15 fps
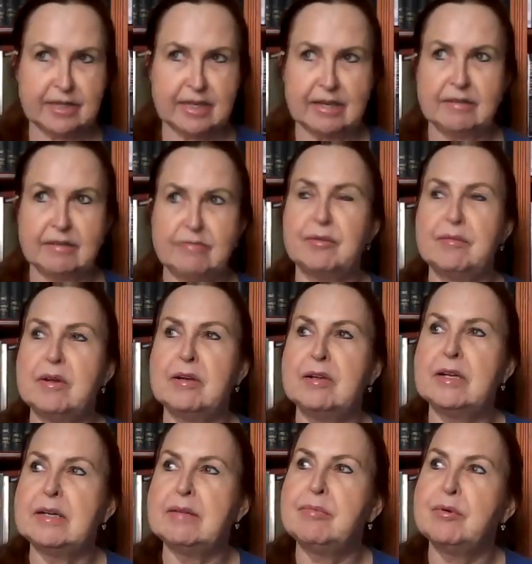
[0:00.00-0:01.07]
with
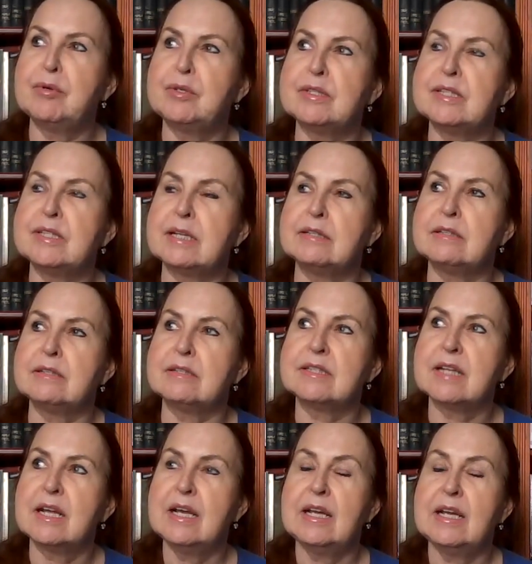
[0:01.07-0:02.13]
an important
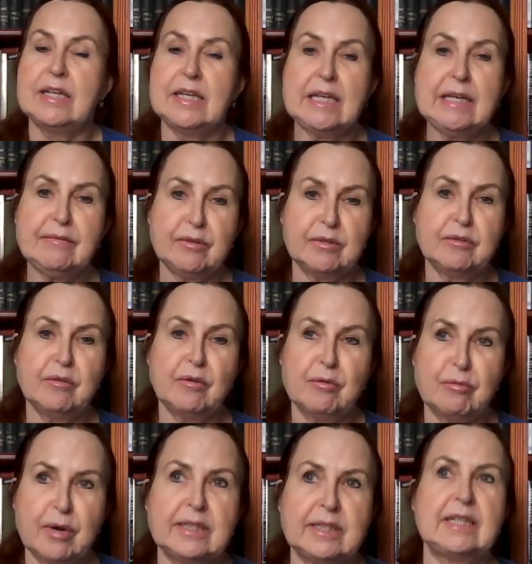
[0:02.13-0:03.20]
sentence. Even
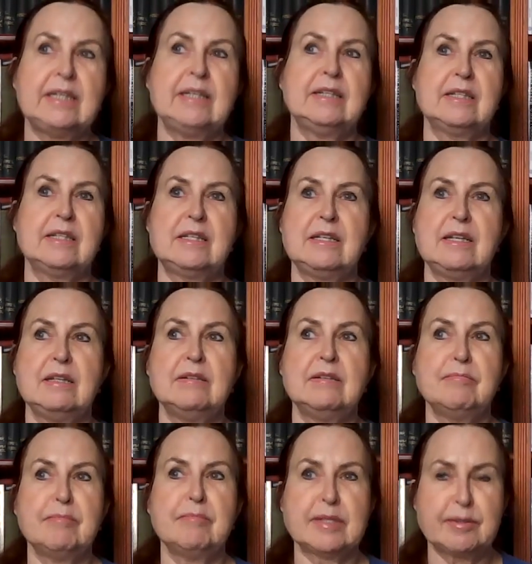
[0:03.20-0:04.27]
already
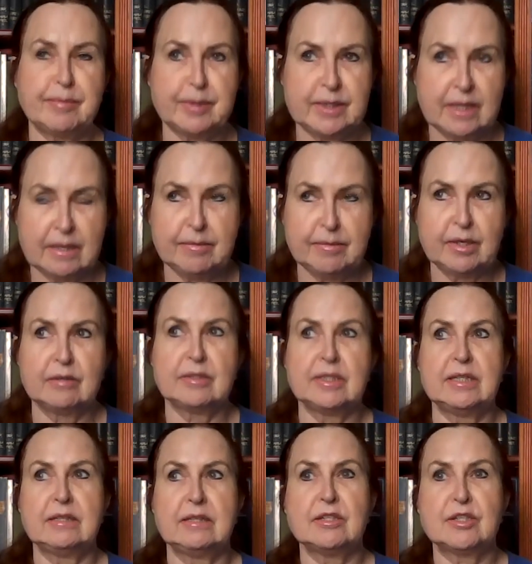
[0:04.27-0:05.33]
in Mesopotamia,
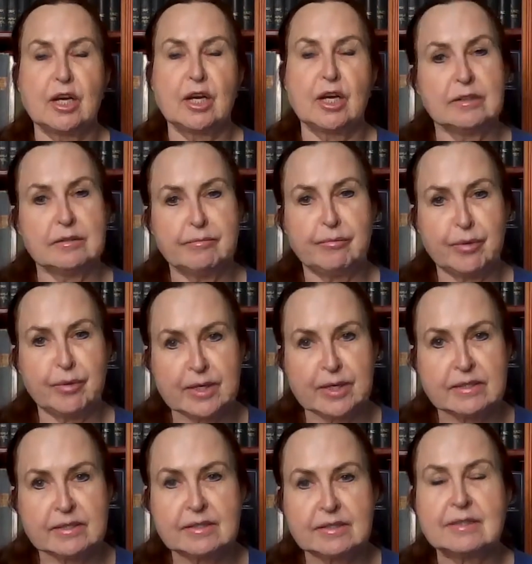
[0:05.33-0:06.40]
the Chaldean
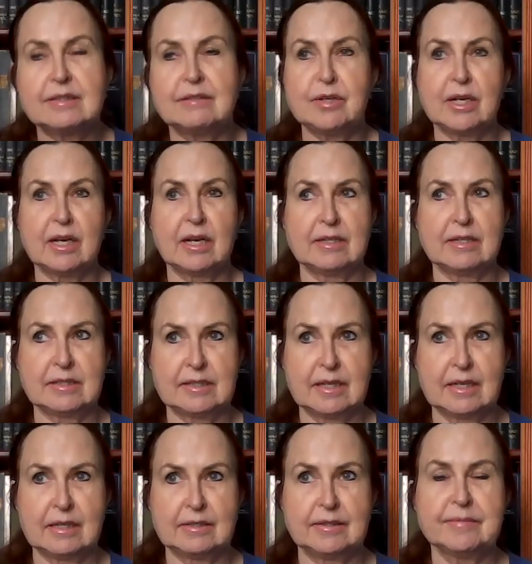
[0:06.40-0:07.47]
priests realized
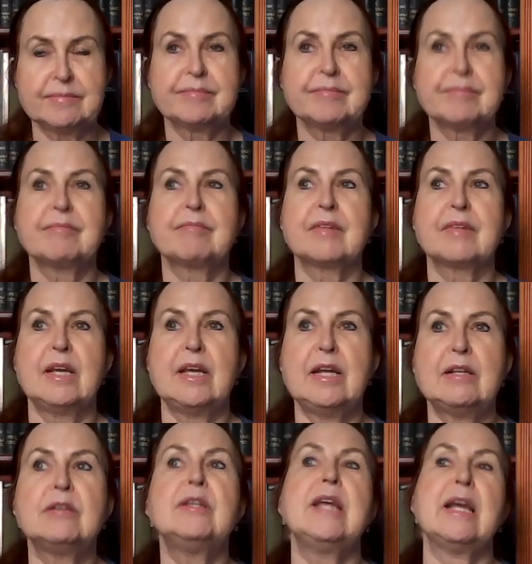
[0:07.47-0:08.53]
that
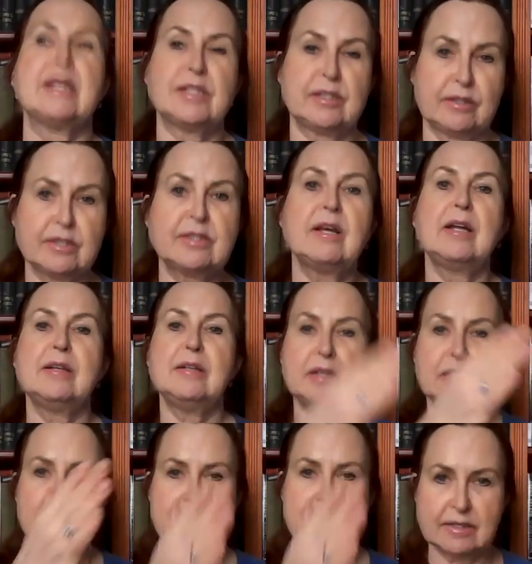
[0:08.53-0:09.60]
the
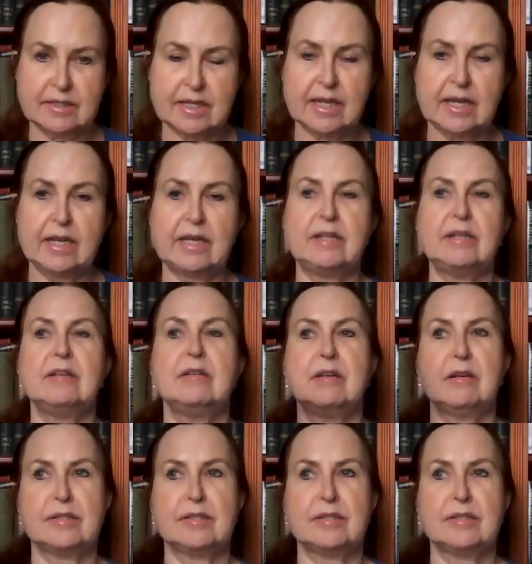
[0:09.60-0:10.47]
sun does a